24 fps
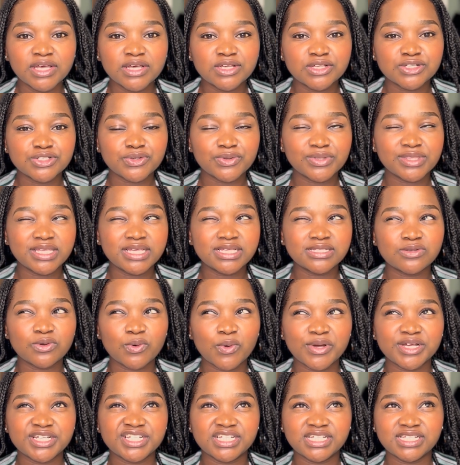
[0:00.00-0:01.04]
So these
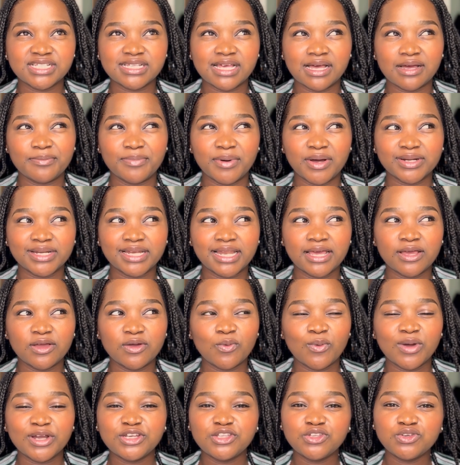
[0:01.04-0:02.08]
questions are about like,
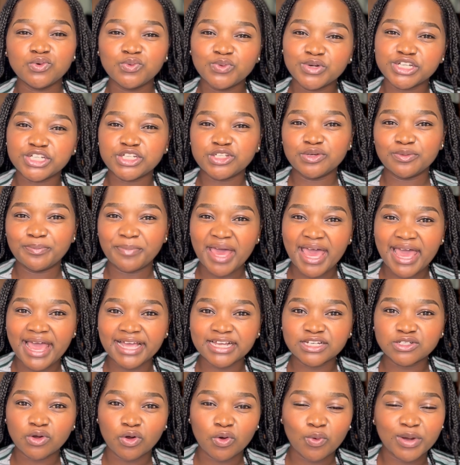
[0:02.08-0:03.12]
what do you wish you
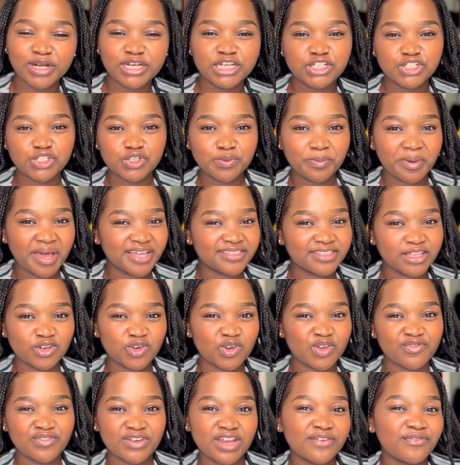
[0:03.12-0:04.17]
packed, or what did you pack that you
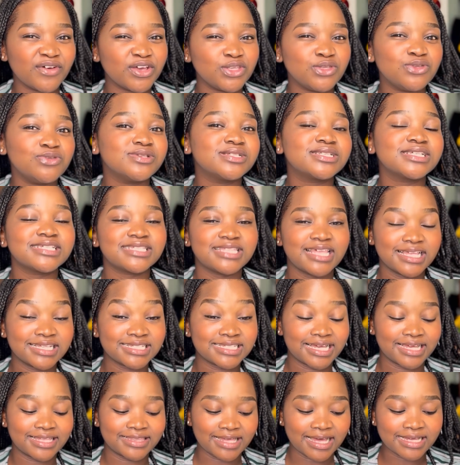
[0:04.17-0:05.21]
have never used, things
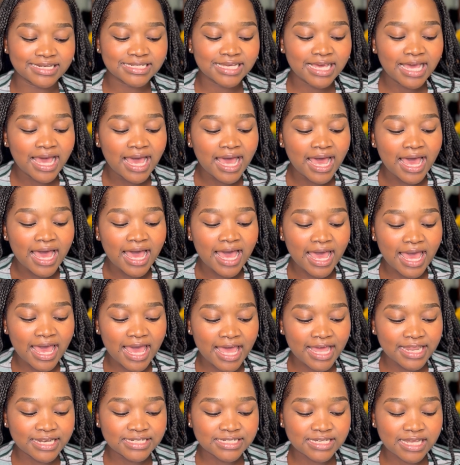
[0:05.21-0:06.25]
like that.
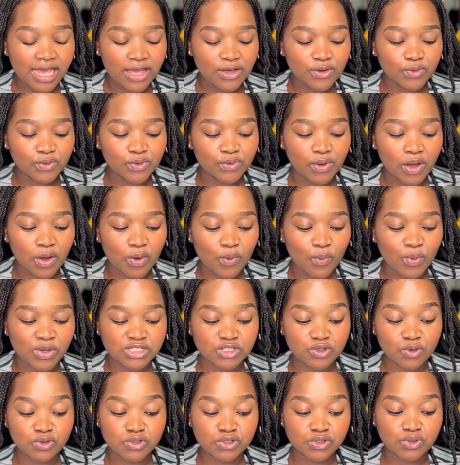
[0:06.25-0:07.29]
And I
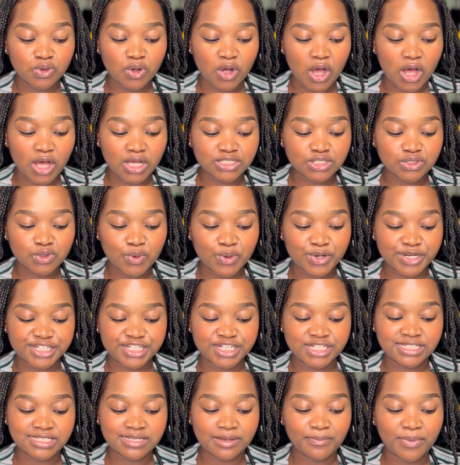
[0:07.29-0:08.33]
was also asked
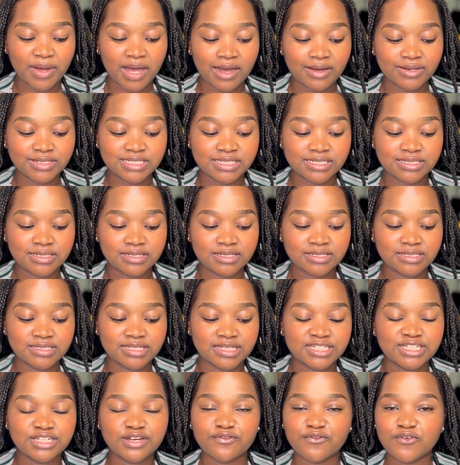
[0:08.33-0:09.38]
questions about the
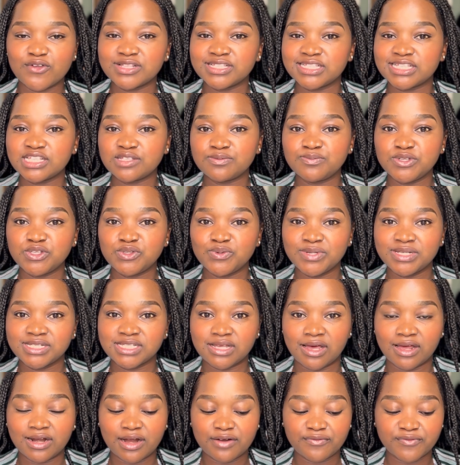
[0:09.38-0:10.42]
differences between
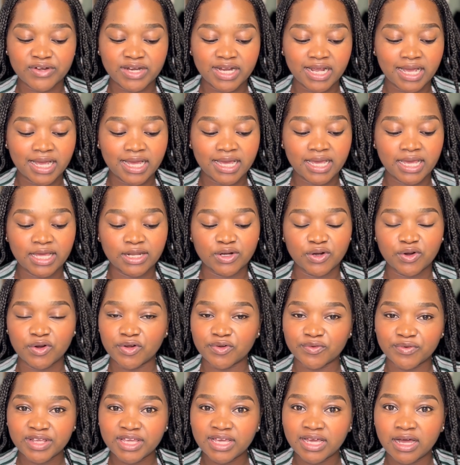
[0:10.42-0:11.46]
South Africa and
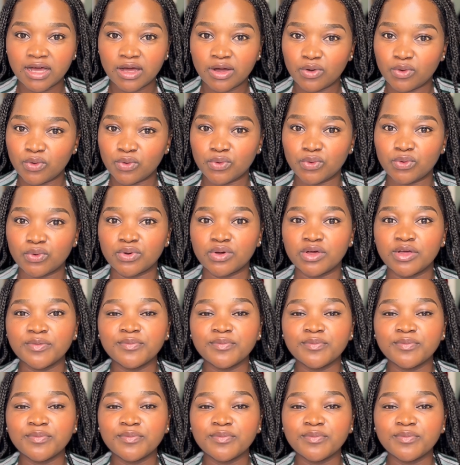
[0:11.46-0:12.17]
Korea, or